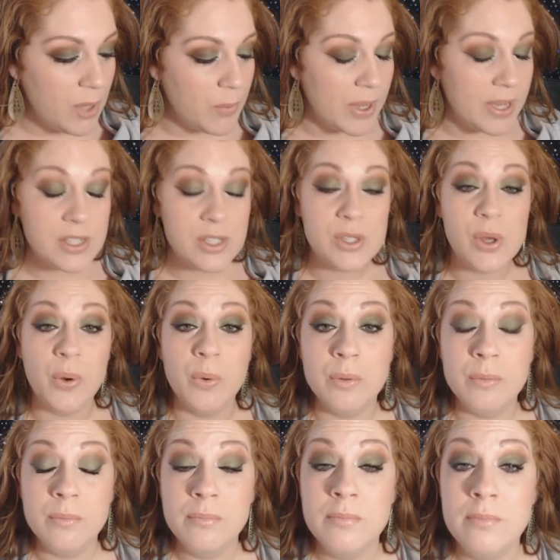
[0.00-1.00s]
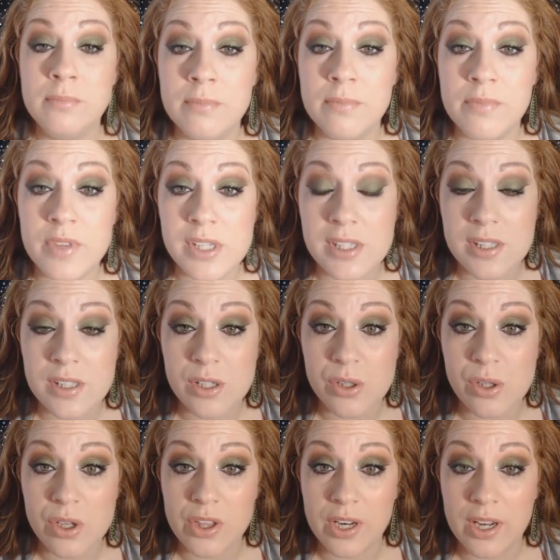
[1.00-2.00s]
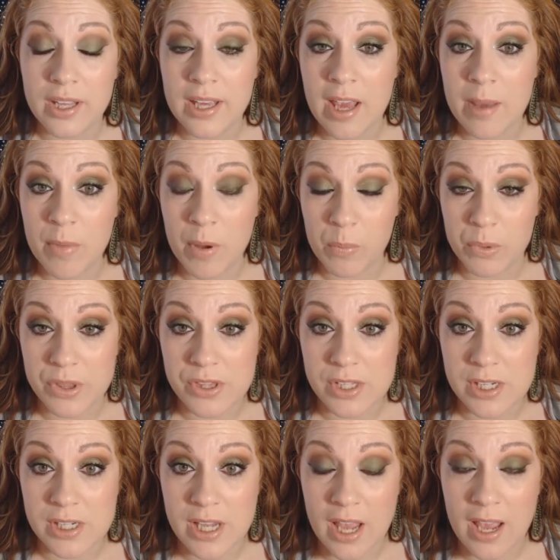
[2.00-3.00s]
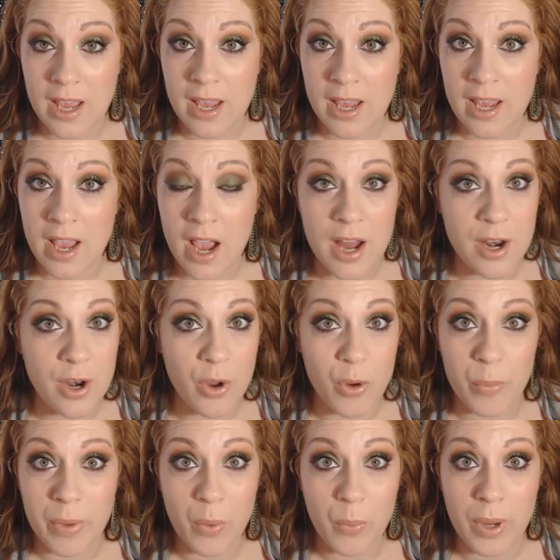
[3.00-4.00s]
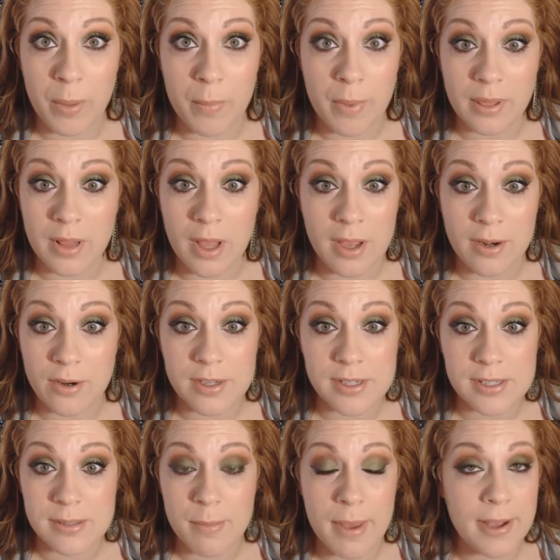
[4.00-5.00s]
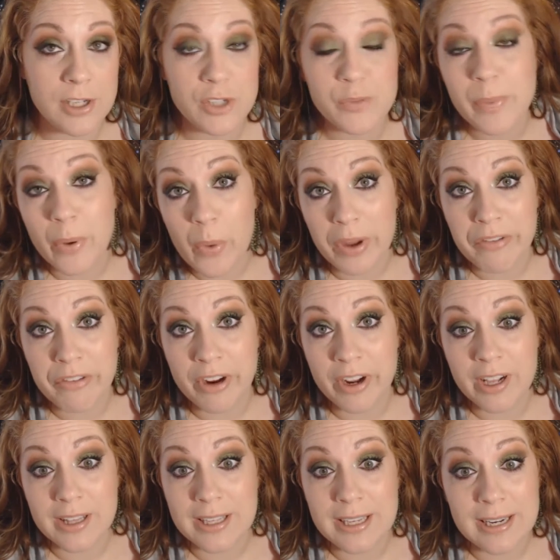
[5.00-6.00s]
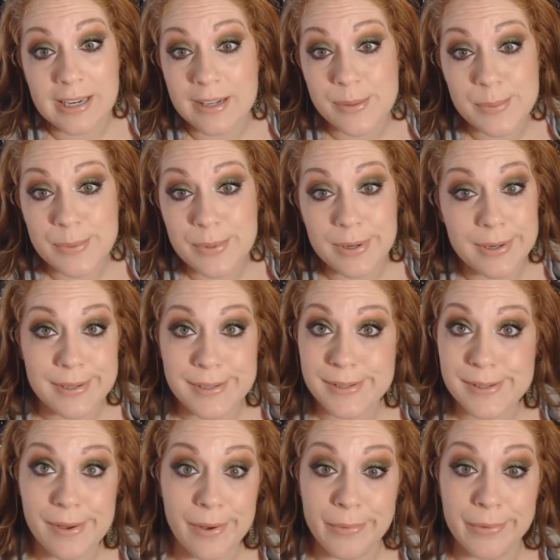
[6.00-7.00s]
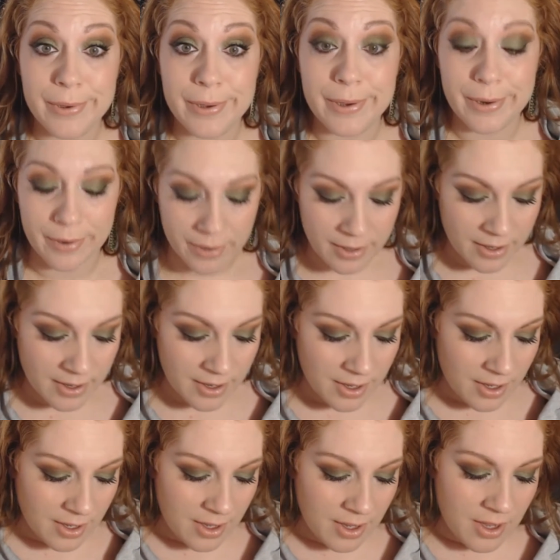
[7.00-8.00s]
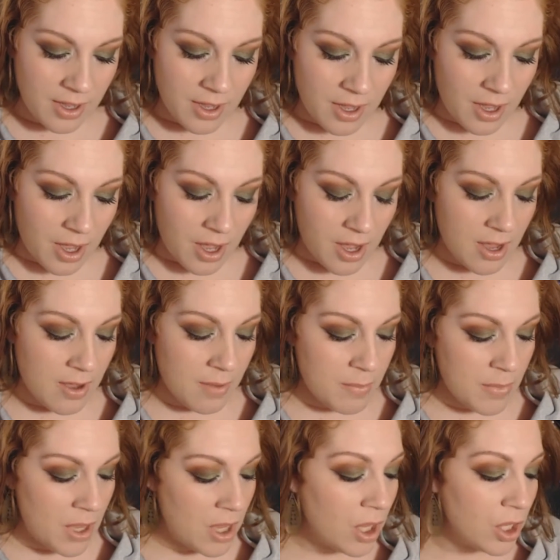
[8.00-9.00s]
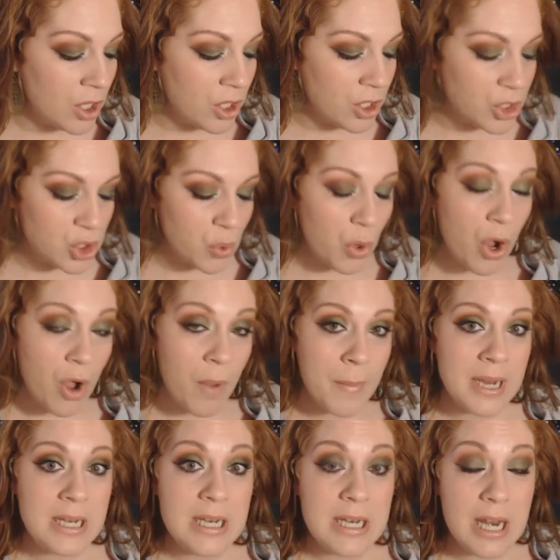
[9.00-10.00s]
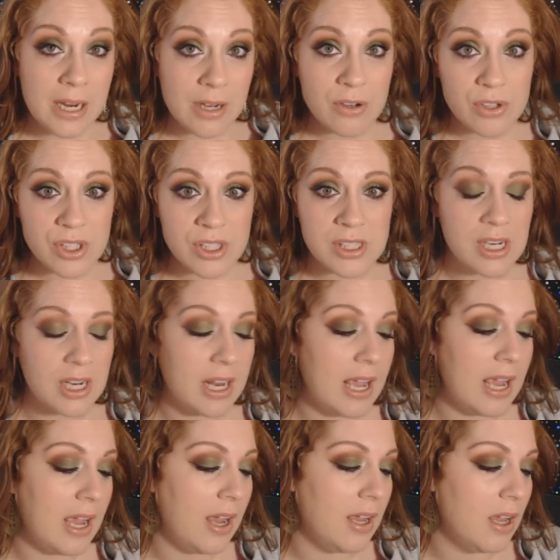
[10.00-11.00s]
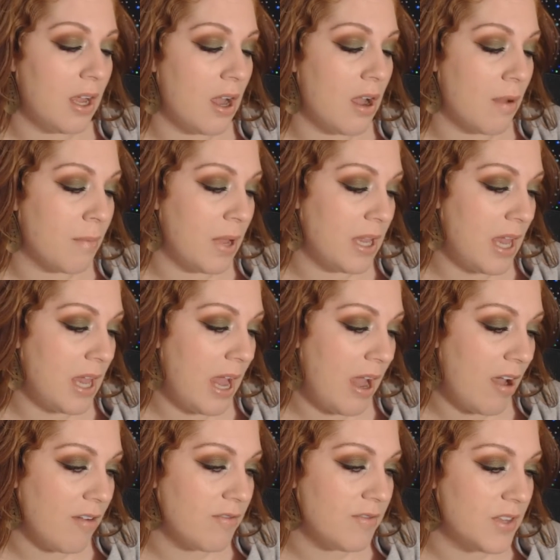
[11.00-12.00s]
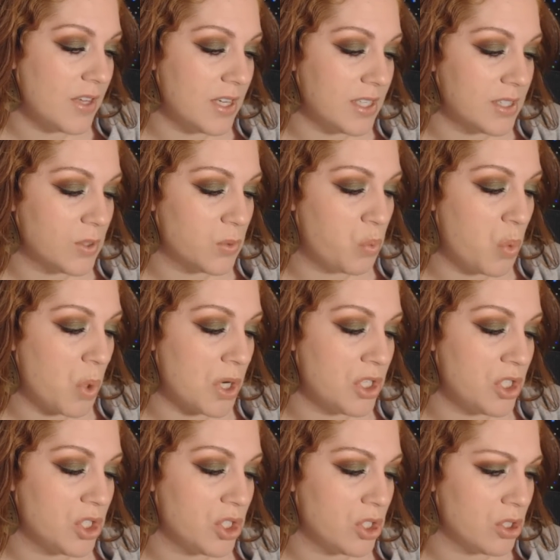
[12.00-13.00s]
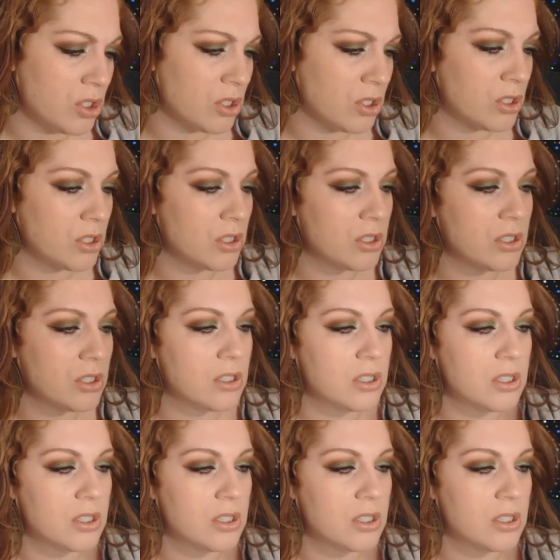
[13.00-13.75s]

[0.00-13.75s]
anyway, so this is the look that I came up with today. I know my wing liner doesn't match, but quite frankly, it is what it is. I don't care. Um, so on my nails today, um, I have this Wonder,